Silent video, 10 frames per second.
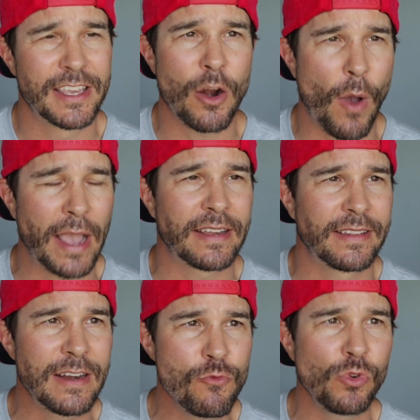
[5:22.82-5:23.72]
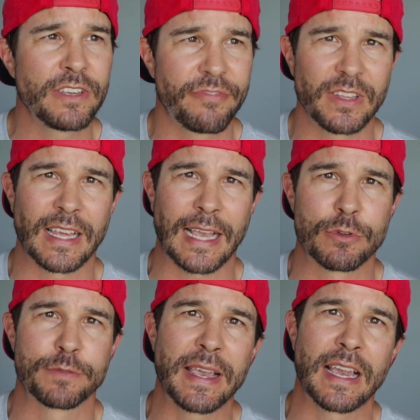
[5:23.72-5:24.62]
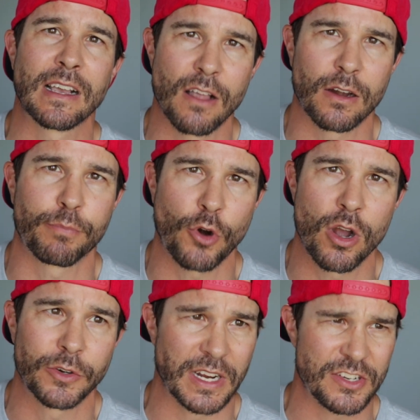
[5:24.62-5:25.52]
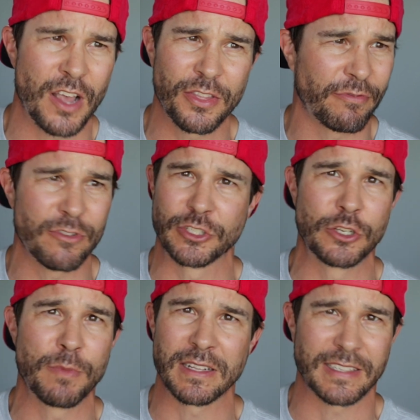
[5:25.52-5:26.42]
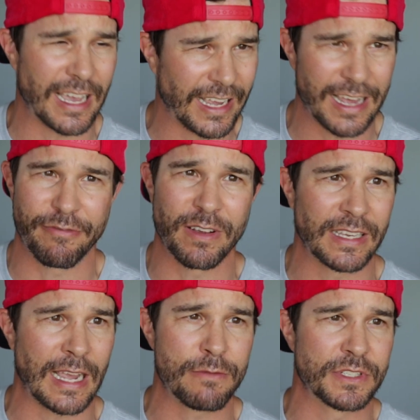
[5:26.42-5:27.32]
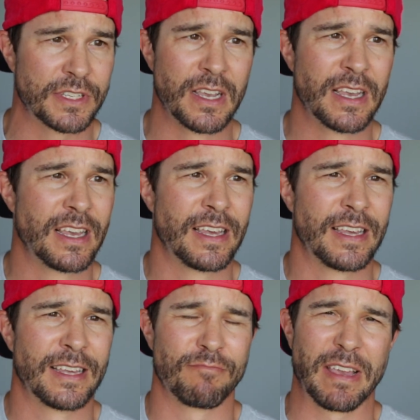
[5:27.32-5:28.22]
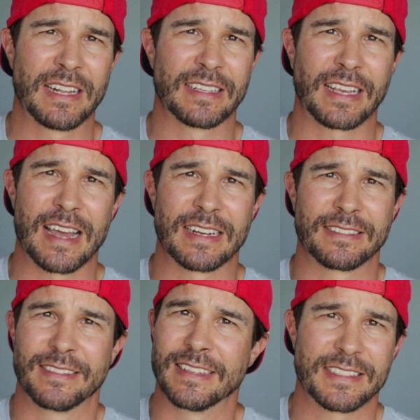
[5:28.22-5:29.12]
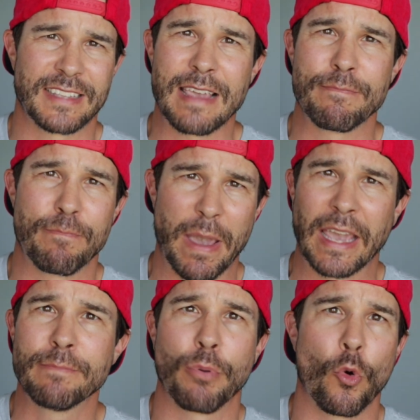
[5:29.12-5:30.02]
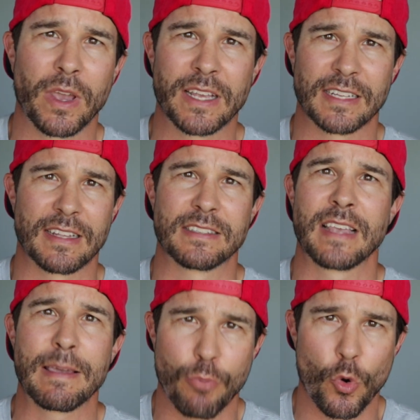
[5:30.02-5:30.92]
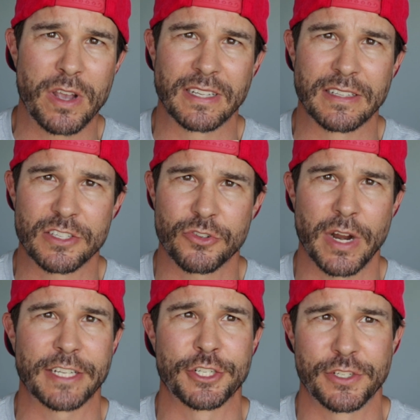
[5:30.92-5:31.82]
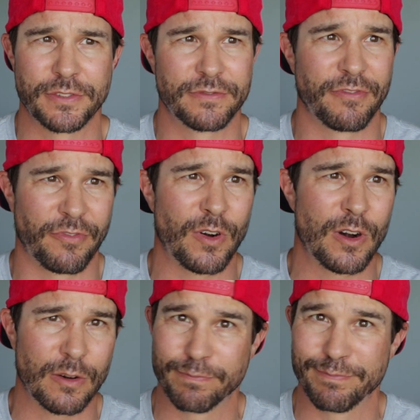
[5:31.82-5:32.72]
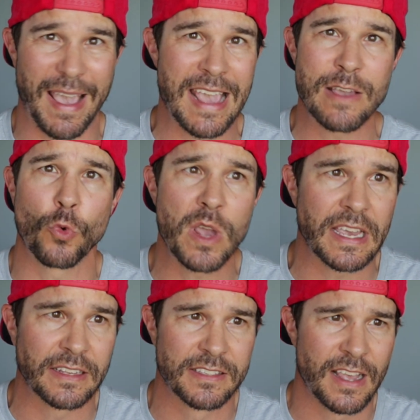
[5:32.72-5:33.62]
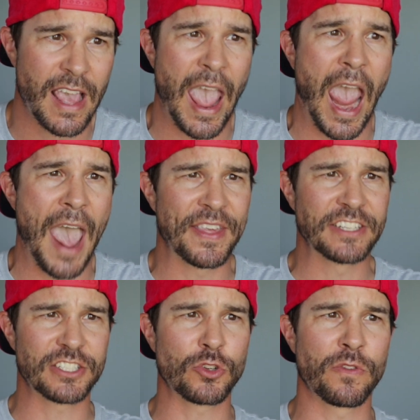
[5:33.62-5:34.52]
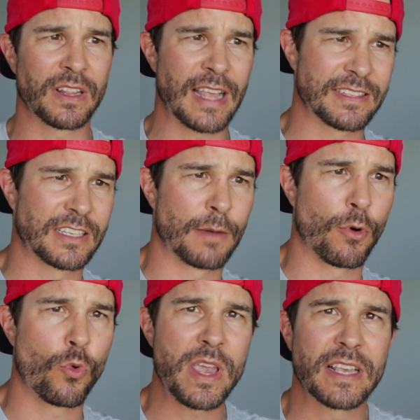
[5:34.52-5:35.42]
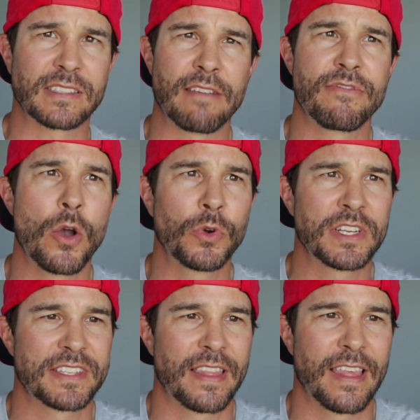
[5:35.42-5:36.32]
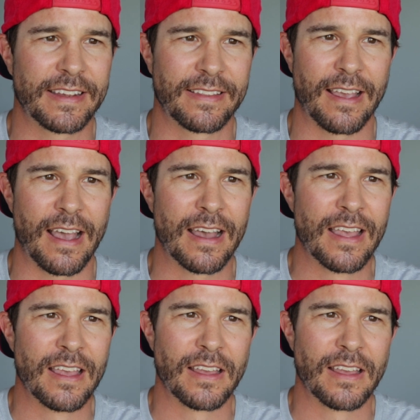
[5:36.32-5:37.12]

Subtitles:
you know, I didn't really feel like I was making a lot of progress. Not in the first 2 months. Like, I kind of felt like I was hitting the same pain point at the same point in the stretch for 8 weeks. And then just over the last couple of weeks, I've noticed that